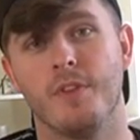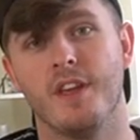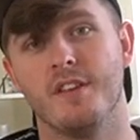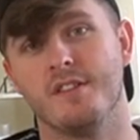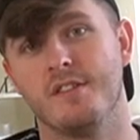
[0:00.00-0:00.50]

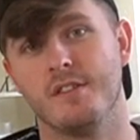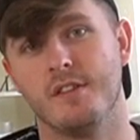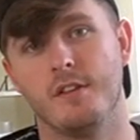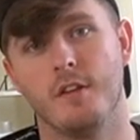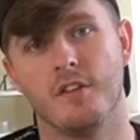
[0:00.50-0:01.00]
It's
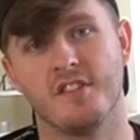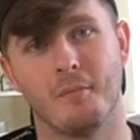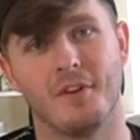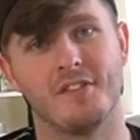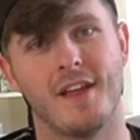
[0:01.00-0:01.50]
as
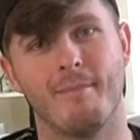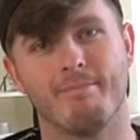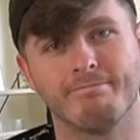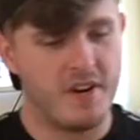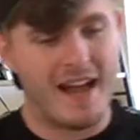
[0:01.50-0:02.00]
simple as that.
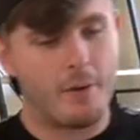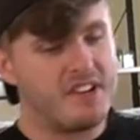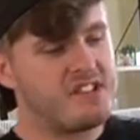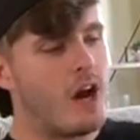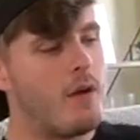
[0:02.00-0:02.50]
But now it
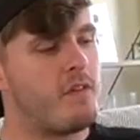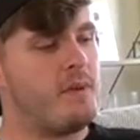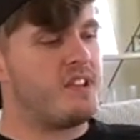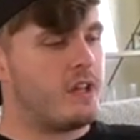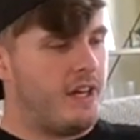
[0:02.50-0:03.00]
is time for
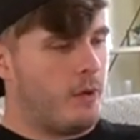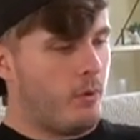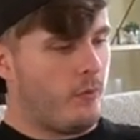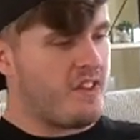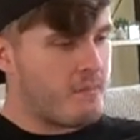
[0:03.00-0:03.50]
me to clean up
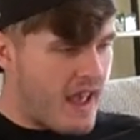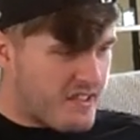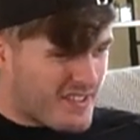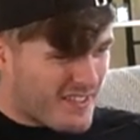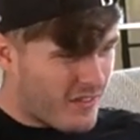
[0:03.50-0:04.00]
all this
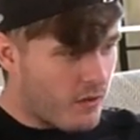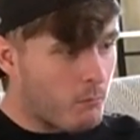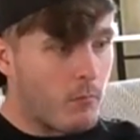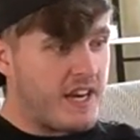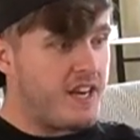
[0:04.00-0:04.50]
mess.
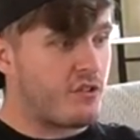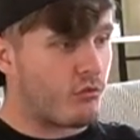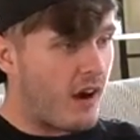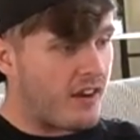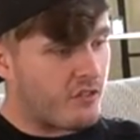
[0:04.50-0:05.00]
My knee just
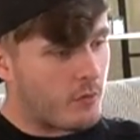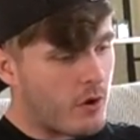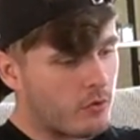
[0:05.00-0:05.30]
cracked as well.